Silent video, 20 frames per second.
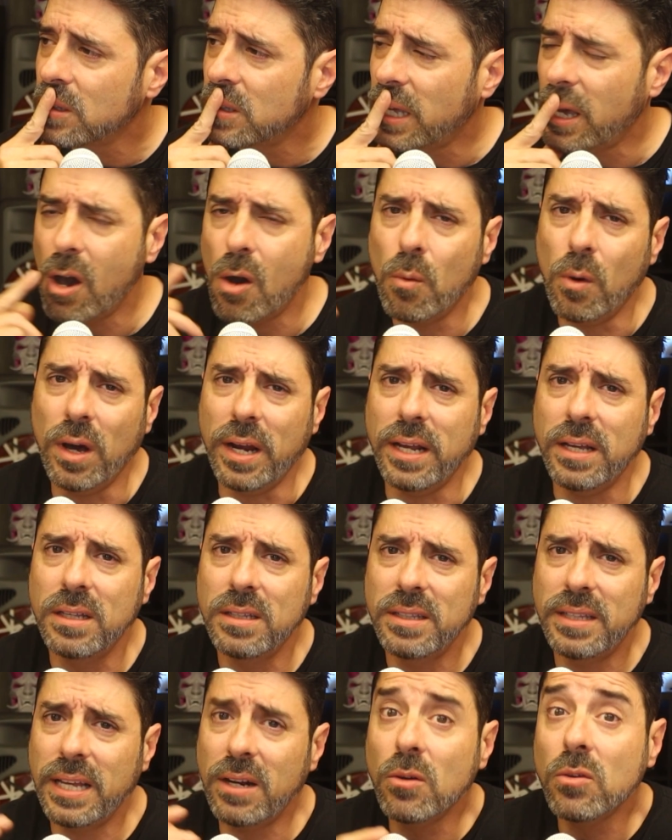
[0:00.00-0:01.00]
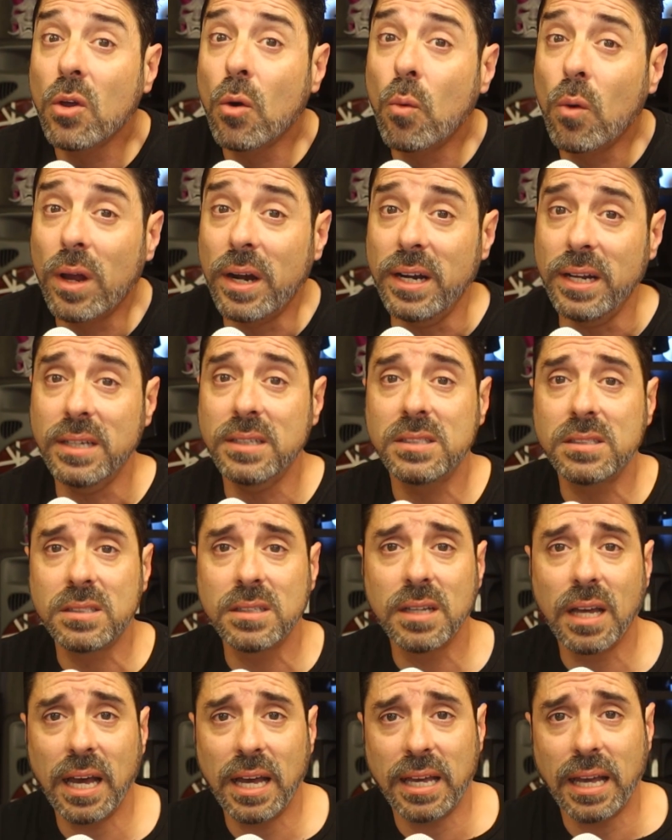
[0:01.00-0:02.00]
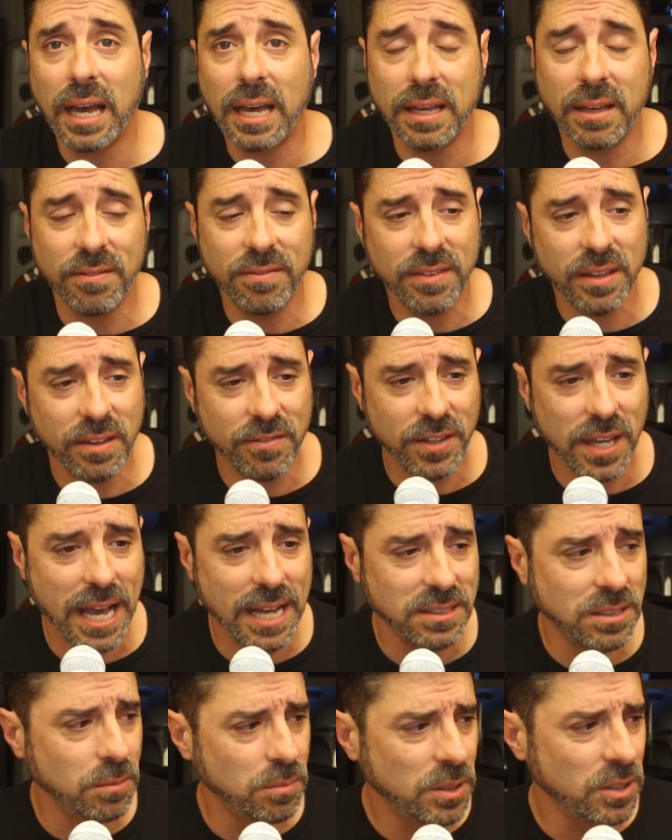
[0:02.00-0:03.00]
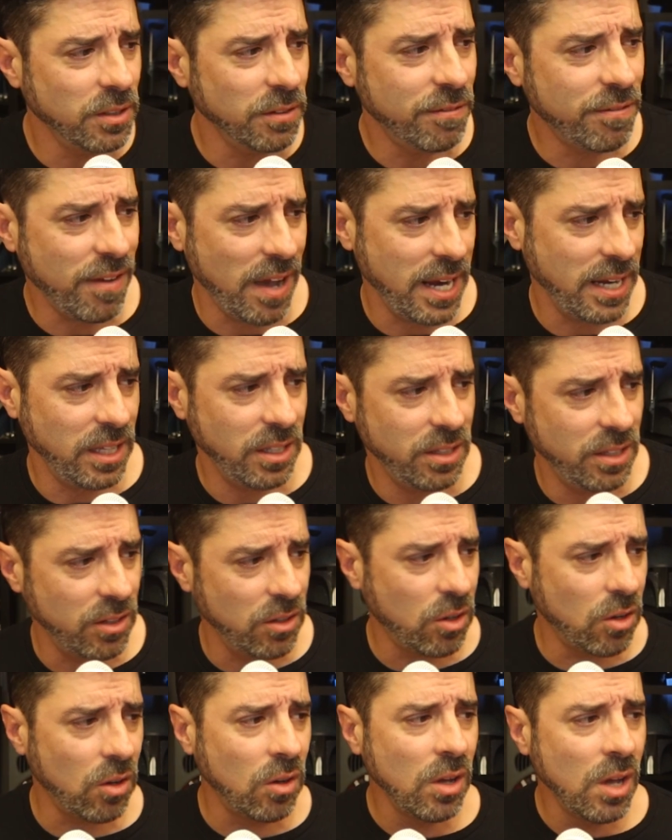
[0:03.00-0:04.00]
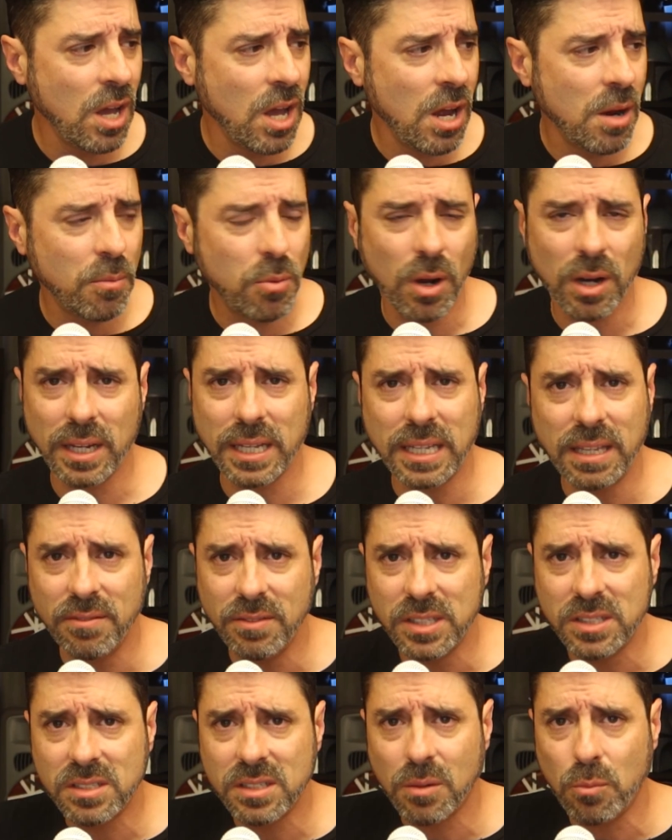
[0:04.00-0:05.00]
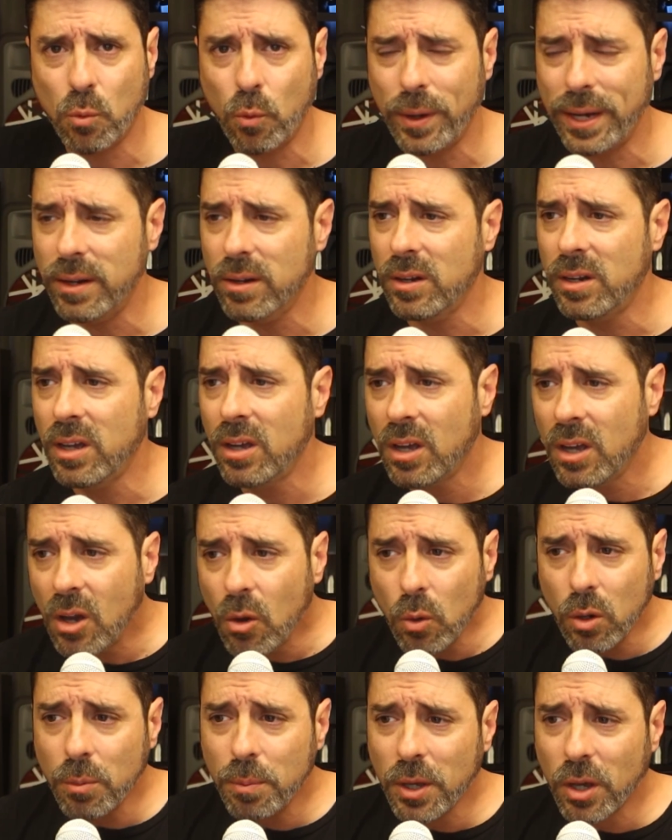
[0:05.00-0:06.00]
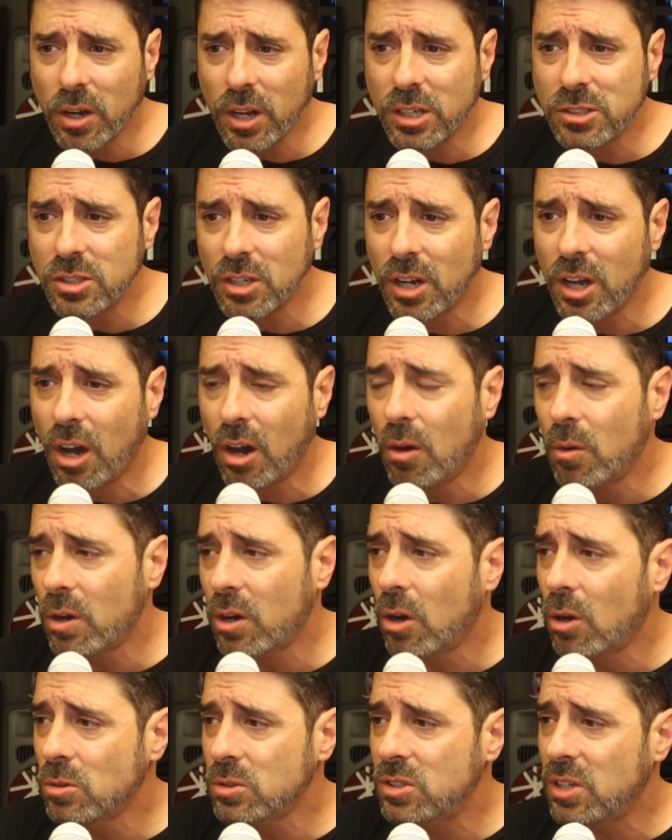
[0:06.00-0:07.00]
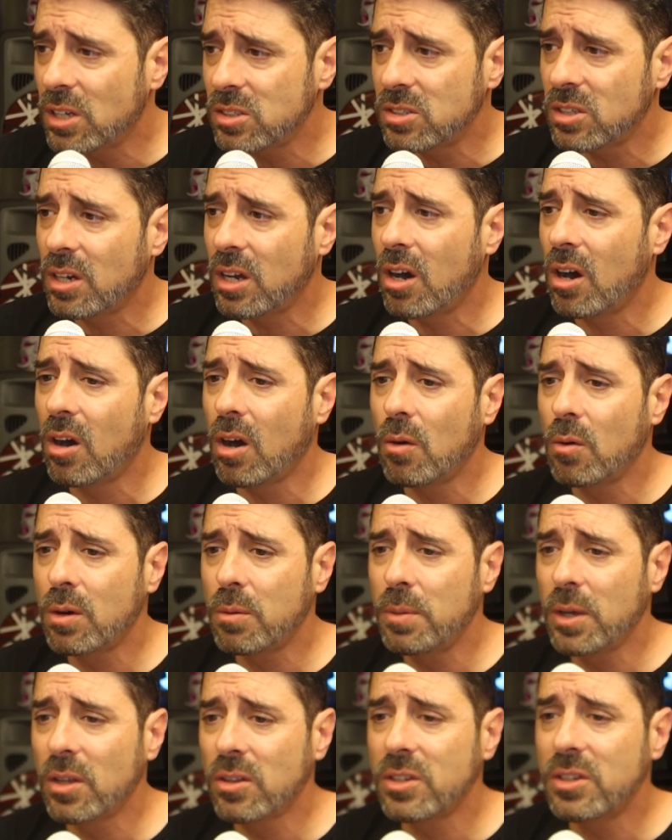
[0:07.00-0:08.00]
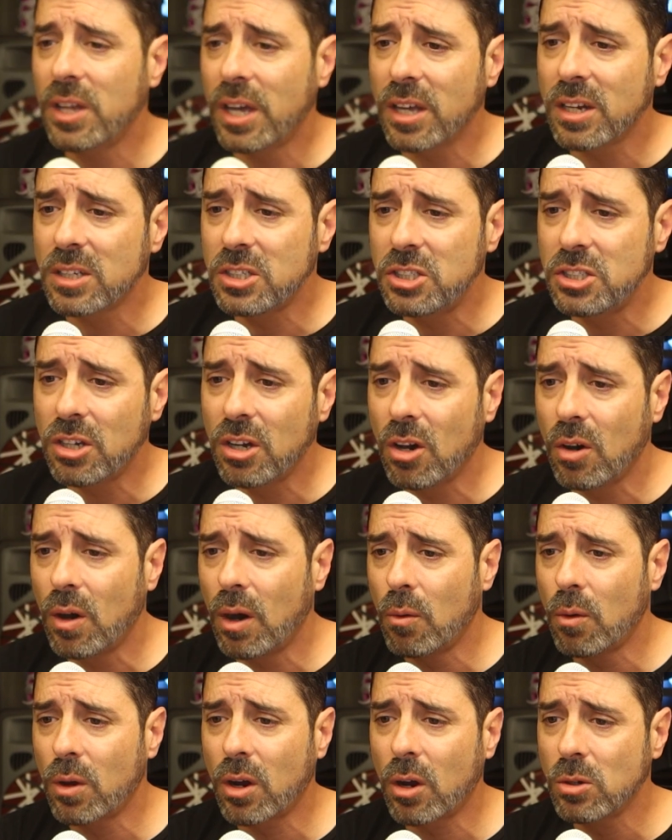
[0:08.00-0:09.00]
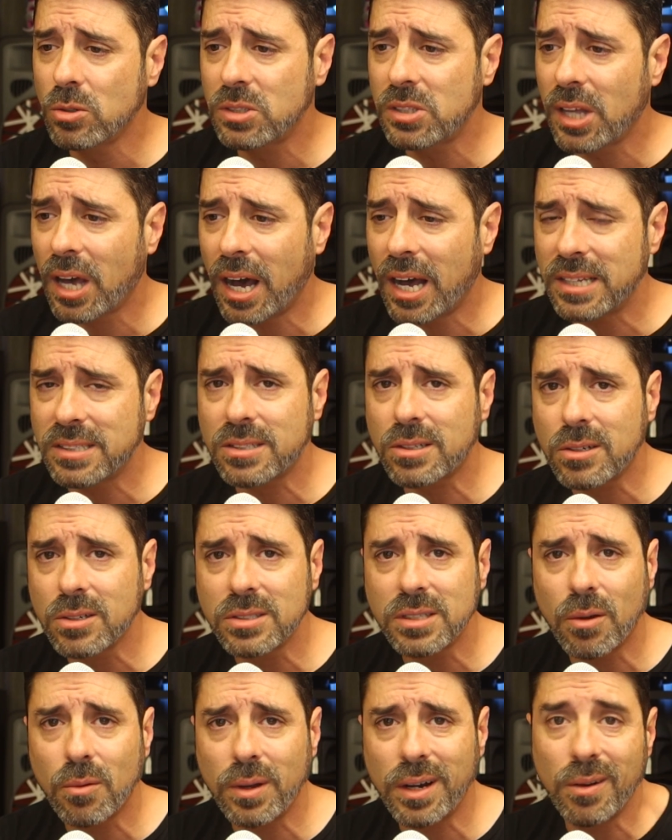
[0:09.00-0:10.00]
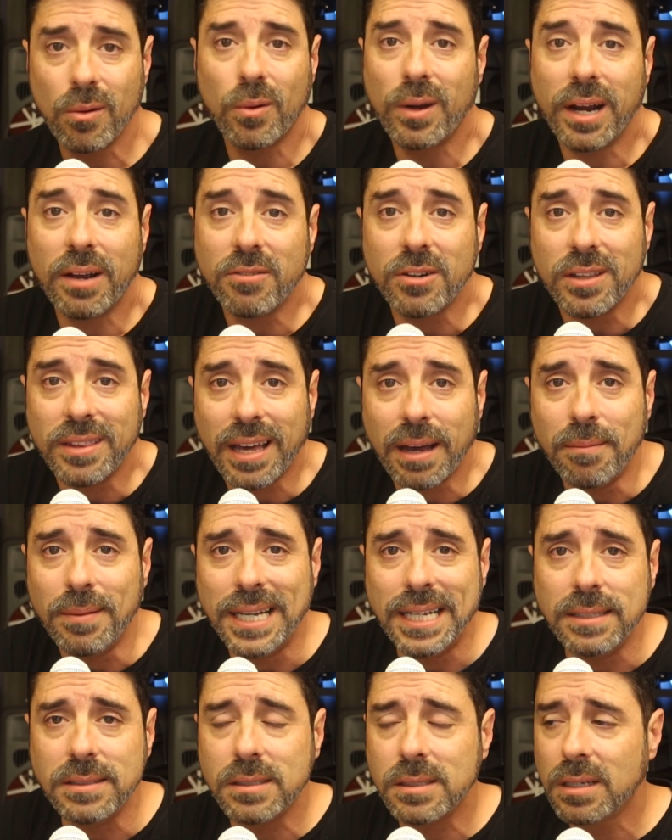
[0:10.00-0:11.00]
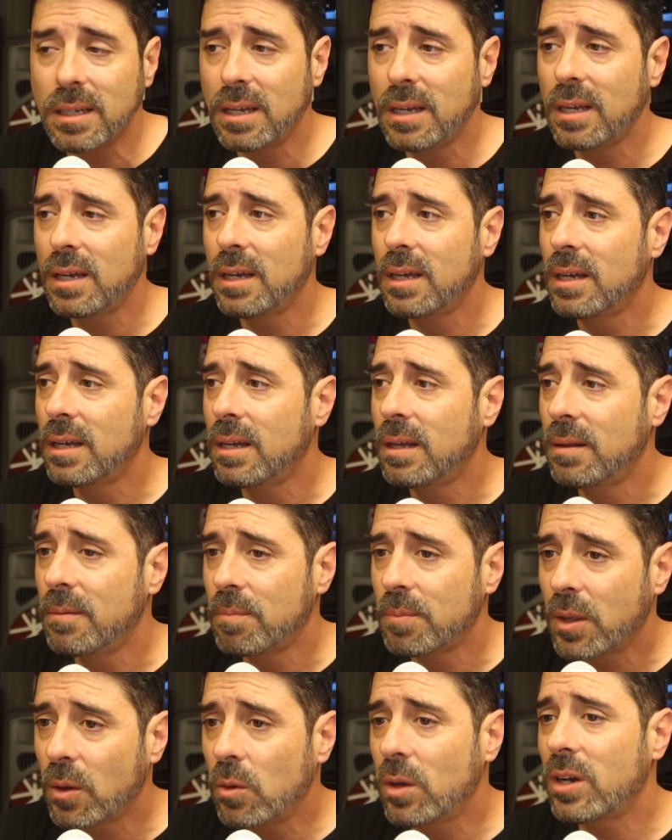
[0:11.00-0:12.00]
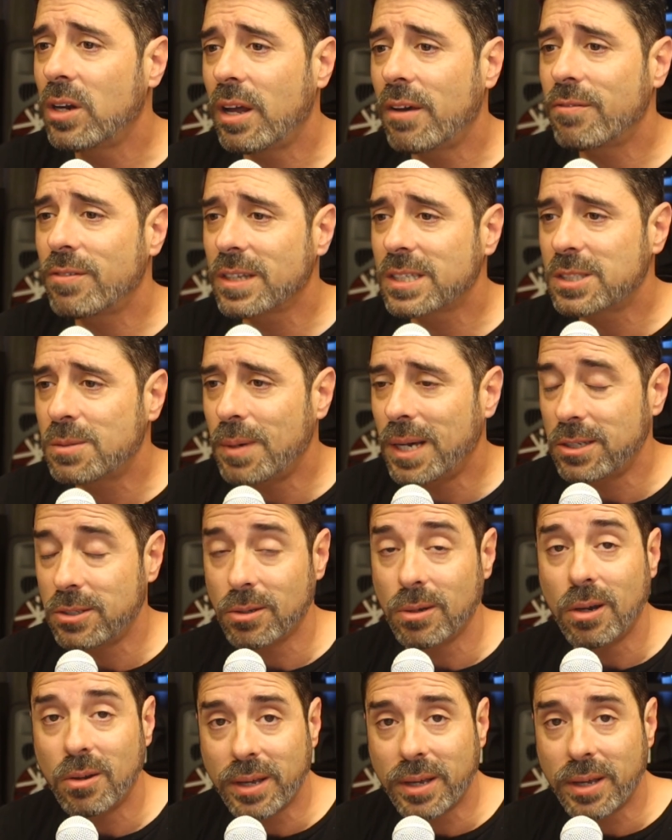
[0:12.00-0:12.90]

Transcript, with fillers: They all want it. They don't know what it is. If you ask them to define it, they'd all probably give you some weird, I want to be on SNL. I want to host SNL. I want to be on the Daily Show. I want to host the Oscars. I want to, whatever that means. I want a Netflix special.